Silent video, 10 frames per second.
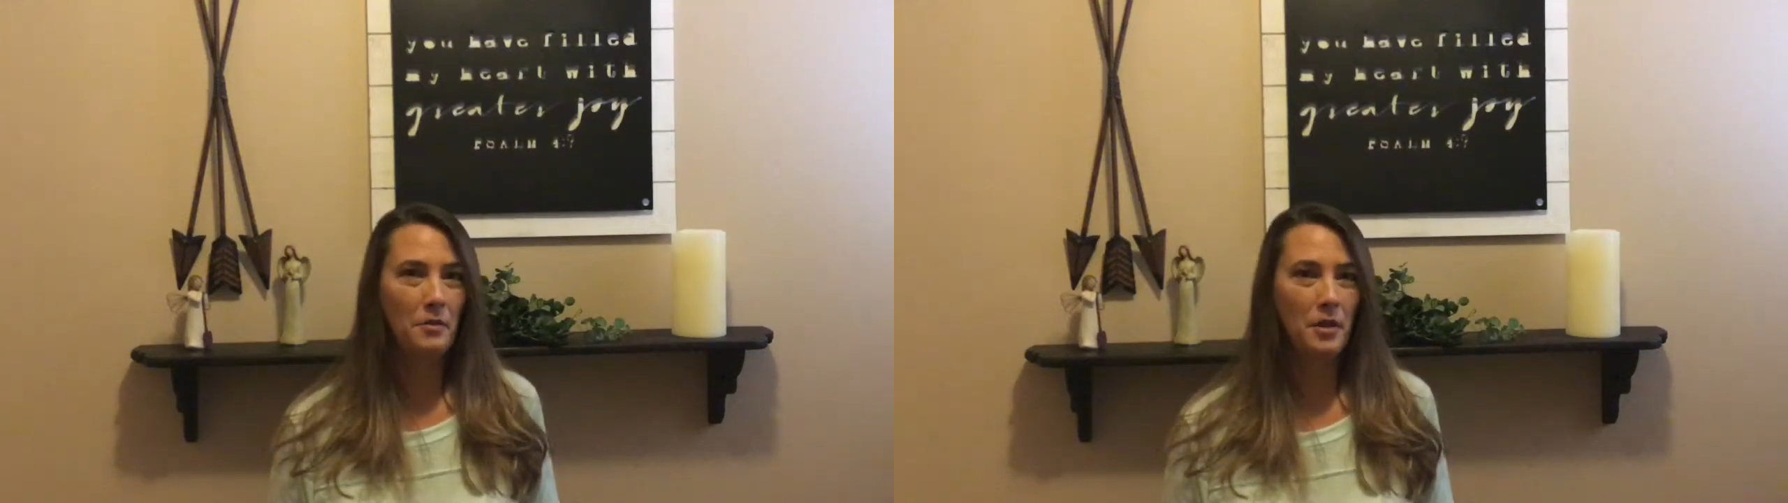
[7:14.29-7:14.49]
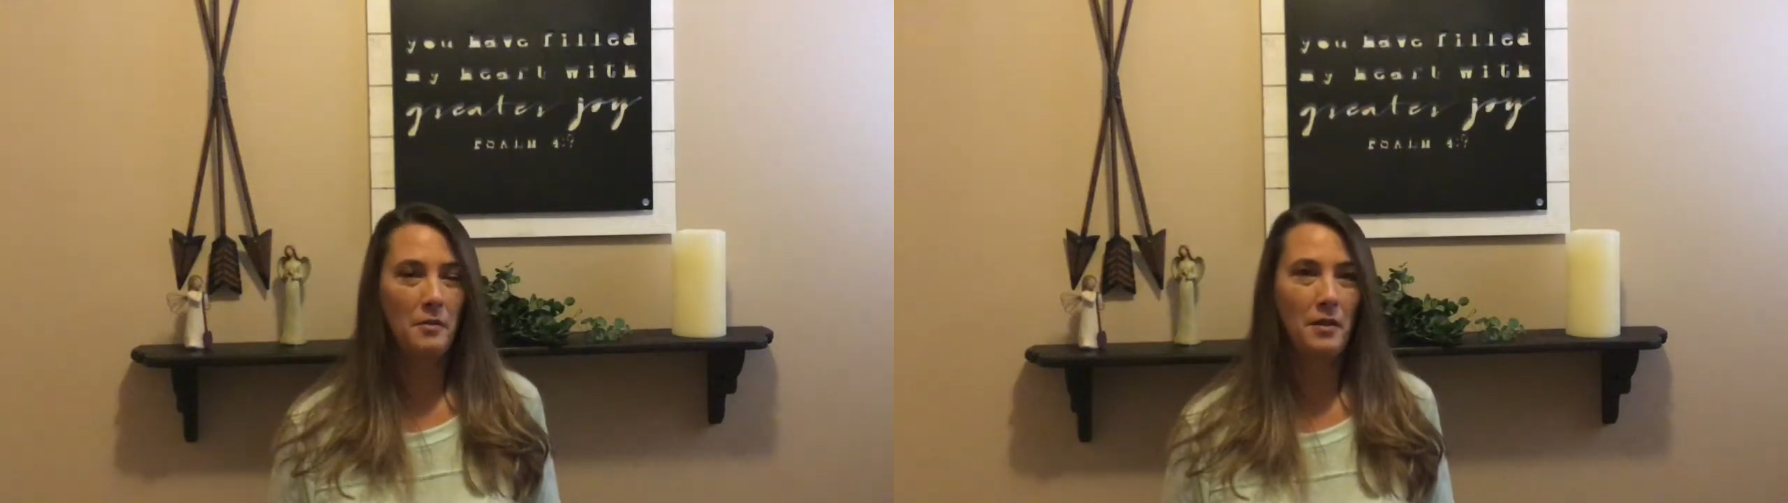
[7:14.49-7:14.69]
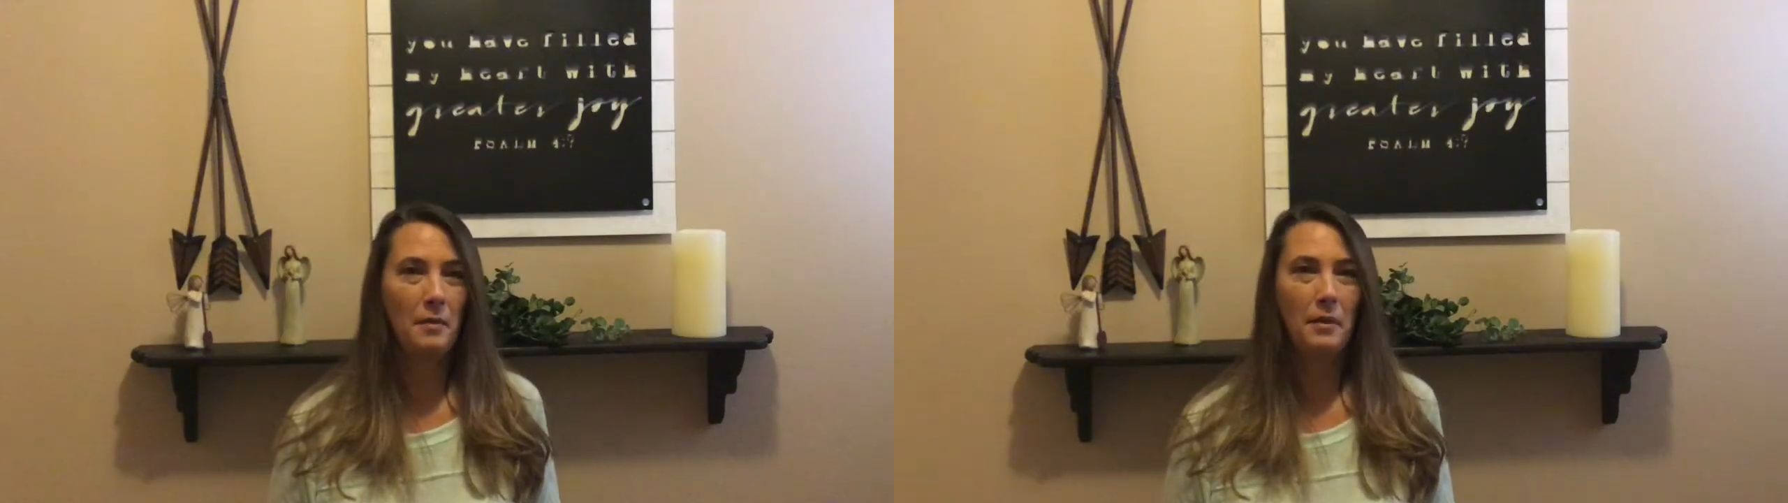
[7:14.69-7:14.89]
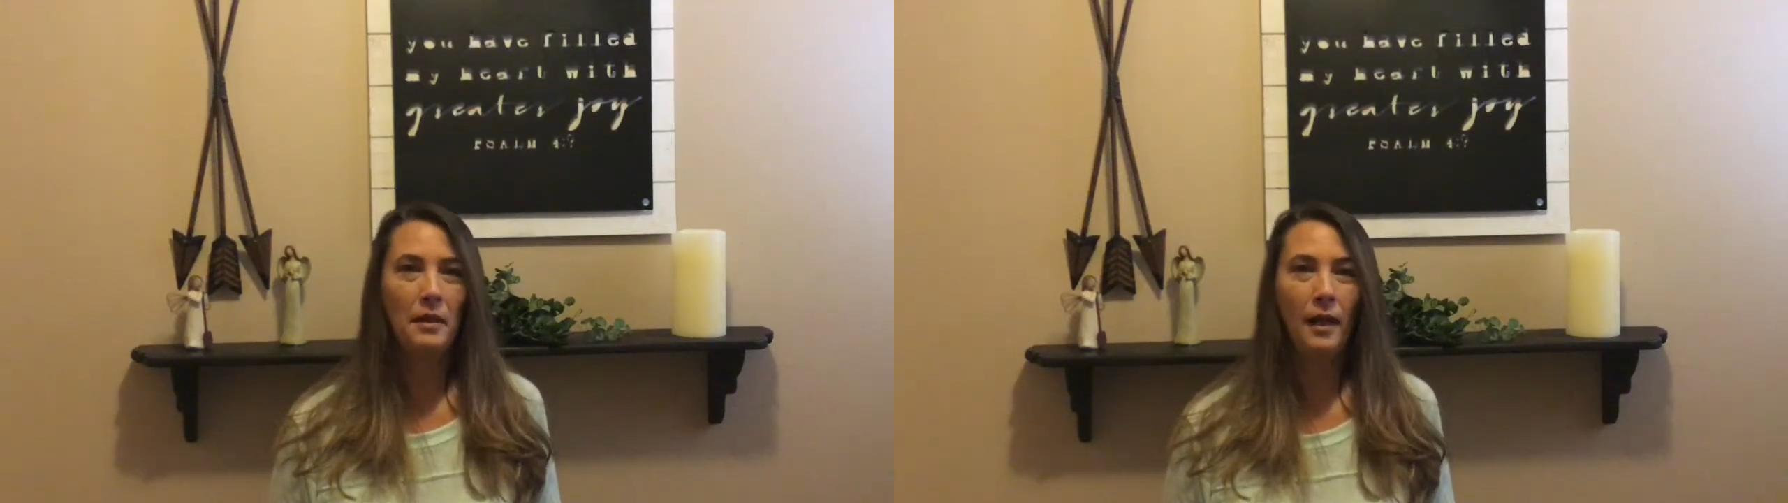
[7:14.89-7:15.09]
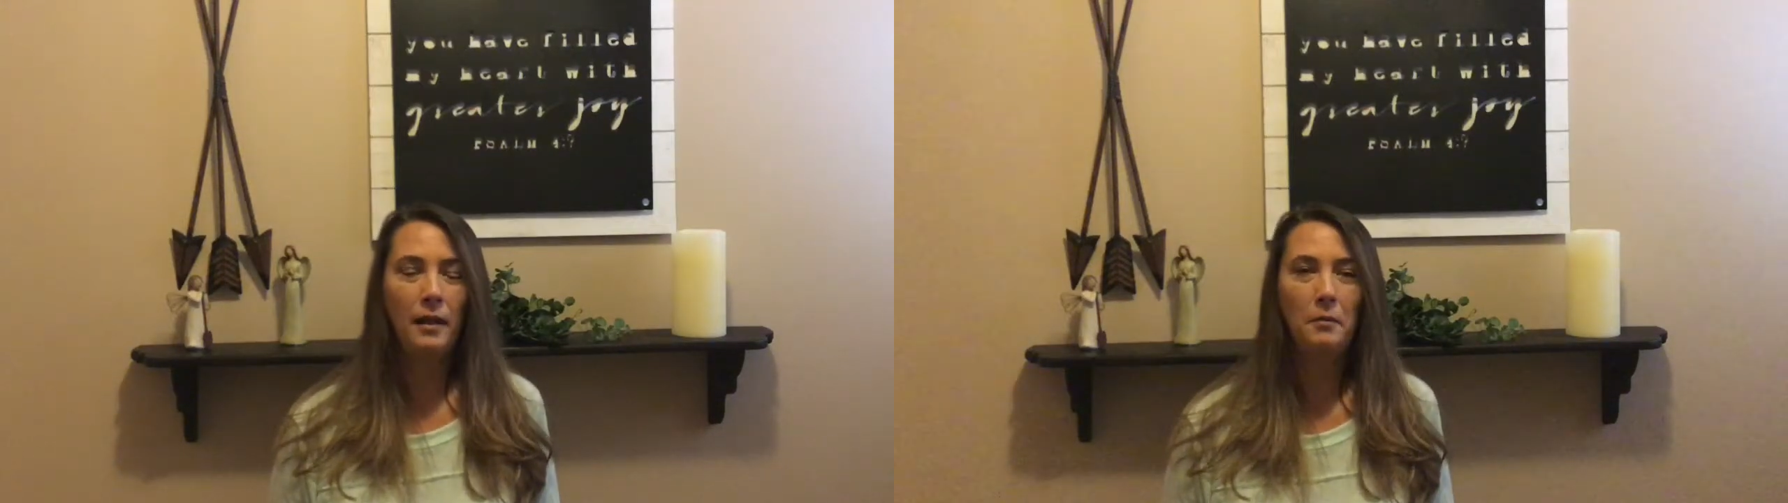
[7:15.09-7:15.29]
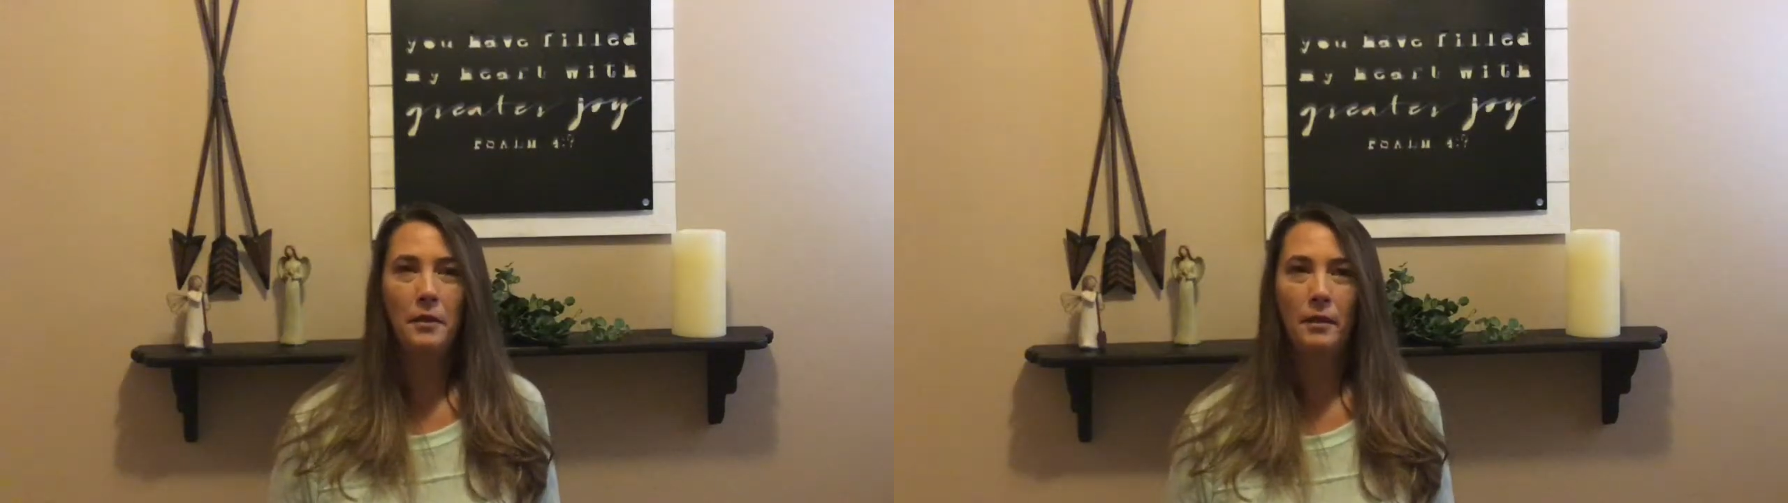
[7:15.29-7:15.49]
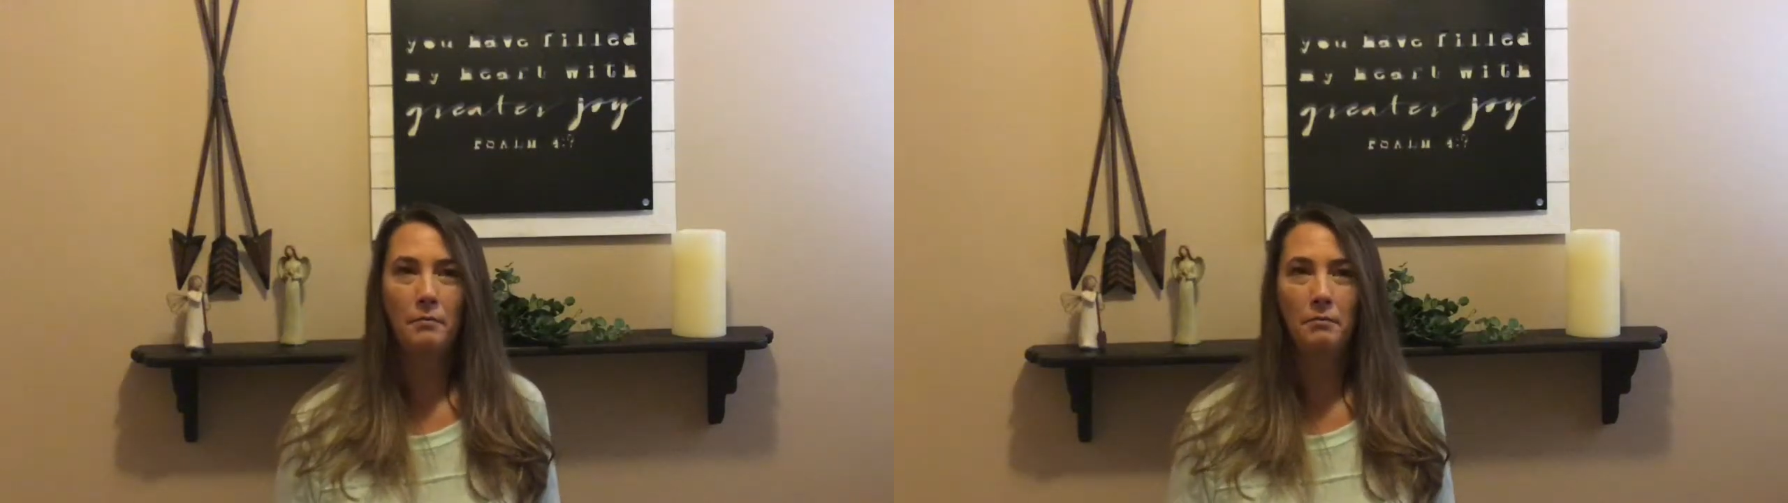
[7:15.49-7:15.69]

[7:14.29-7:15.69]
shows up at night when